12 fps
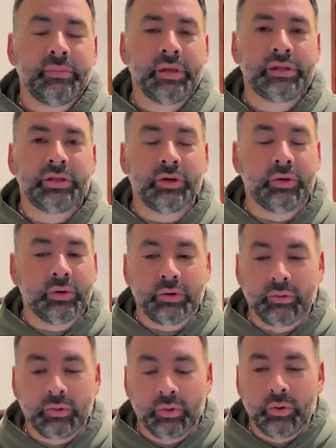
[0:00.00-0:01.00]
And so
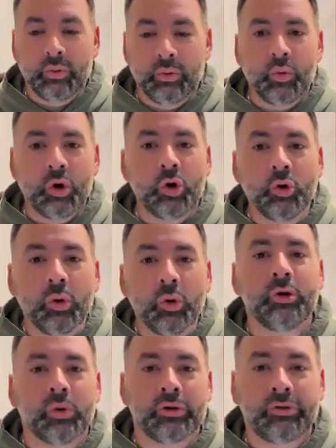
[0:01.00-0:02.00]
who are
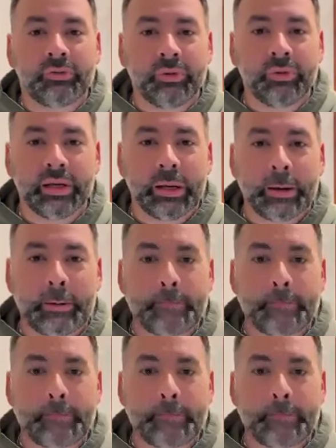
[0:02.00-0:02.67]
your three?